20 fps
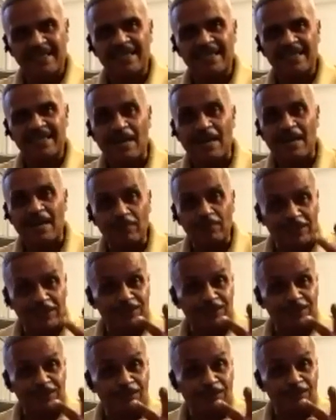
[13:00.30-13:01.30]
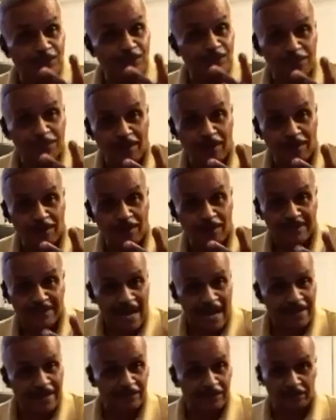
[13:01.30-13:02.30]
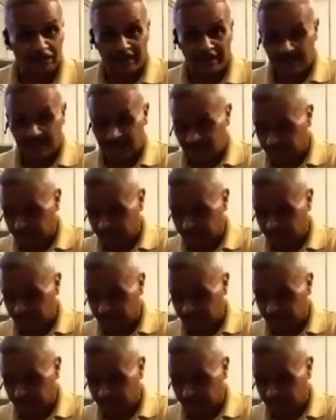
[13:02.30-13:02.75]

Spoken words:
Now with just those two notes, I can do this.